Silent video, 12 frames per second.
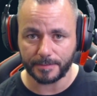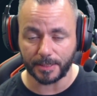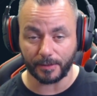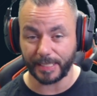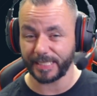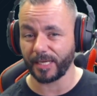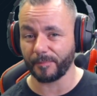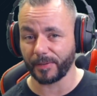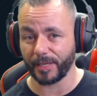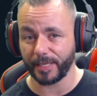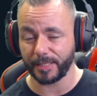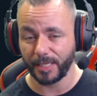and I end up
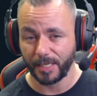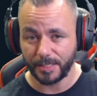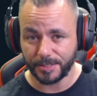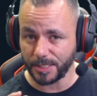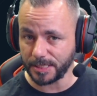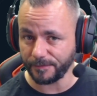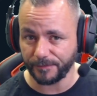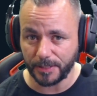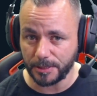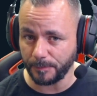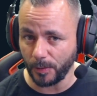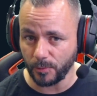playing just the
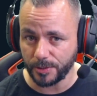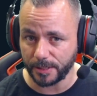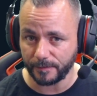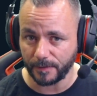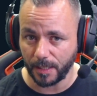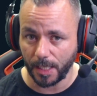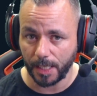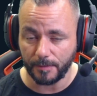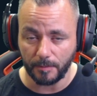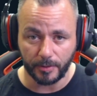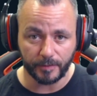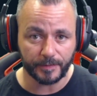first portion of a game
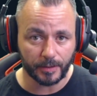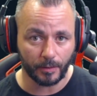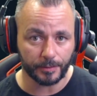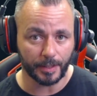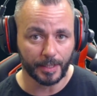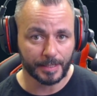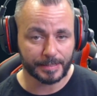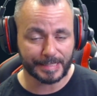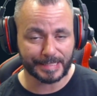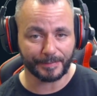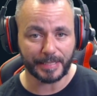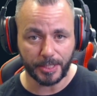and moving on to
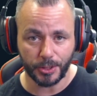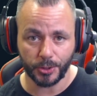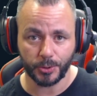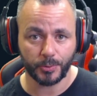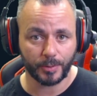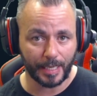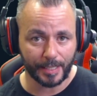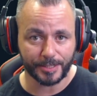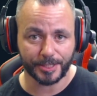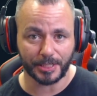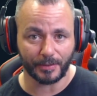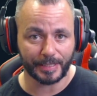something new and
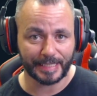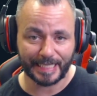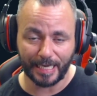shiny.